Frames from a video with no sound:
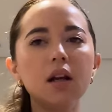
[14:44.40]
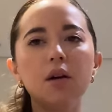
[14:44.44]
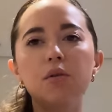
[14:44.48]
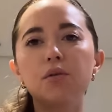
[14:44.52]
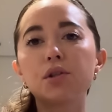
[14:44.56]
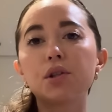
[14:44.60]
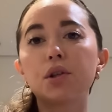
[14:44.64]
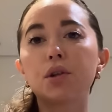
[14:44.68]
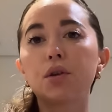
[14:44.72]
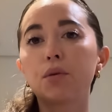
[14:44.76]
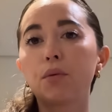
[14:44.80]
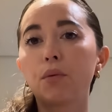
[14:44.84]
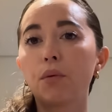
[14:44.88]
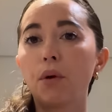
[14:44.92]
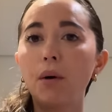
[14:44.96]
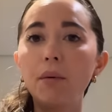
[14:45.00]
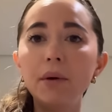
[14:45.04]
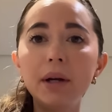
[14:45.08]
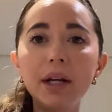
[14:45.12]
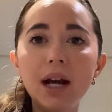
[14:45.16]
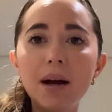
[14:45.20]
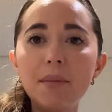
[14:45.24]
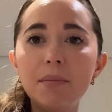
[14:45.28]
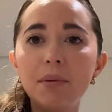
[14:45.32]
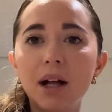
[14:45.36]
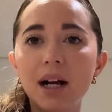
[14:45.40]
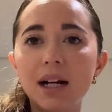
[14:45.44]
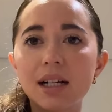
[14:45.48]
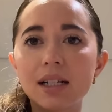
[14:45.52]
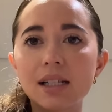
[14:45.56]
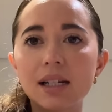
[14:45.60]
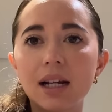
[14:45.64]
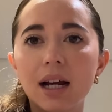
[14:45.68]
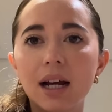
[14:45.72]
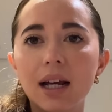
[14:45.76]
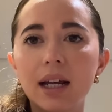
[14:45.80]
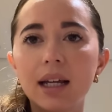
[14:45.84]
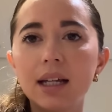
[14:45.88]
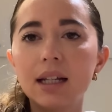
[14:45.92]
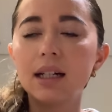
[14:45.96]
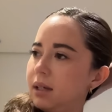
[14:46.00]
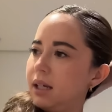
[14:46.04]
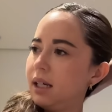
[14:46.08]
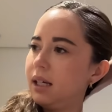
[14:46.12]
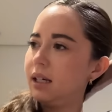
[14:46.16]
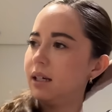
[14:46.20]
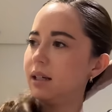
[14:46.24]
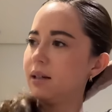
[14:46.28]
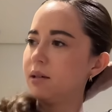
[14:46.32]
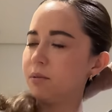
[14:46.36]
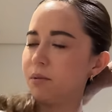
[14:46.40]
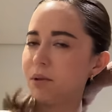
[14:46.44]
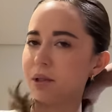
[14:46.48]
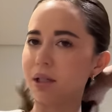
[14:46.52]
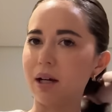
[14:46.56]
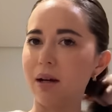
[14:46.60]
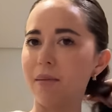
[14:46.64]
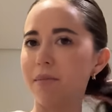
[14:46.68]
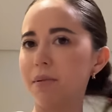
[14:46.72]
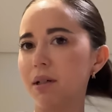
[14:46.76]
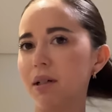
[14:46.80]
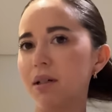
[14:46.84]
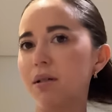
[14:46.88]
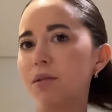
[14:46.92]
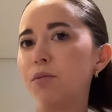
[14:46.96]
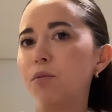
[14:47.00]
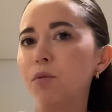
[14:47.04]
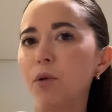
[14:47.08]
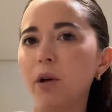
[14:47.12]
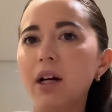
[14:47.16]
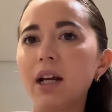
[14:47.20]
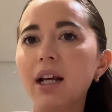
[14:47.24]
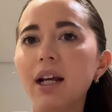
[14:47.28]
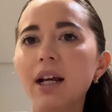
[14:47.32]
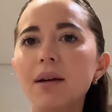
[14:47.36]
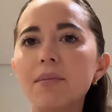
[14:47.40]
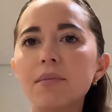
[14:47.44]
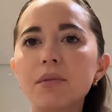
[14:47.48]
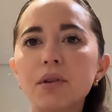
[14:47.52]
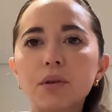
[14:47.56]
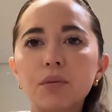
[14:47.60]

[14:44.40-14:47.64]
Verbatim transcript: was throwing up last night and was up until 1 a.m.